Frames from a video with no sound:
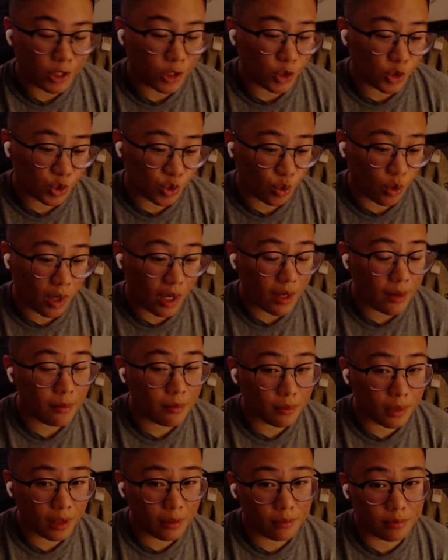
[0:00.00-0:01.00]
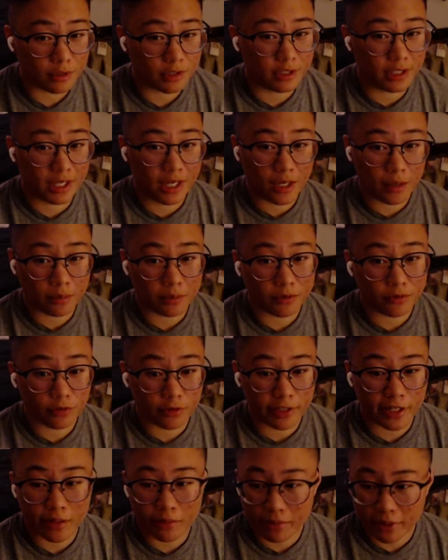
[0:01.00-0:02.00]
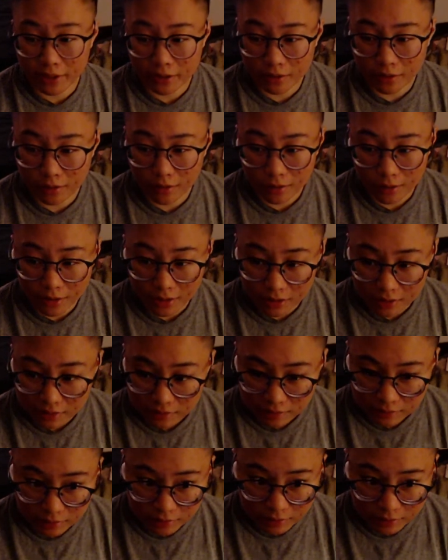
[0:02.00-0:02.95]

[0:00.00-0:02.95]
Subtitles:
so I'm pretty happy for that banner. Like,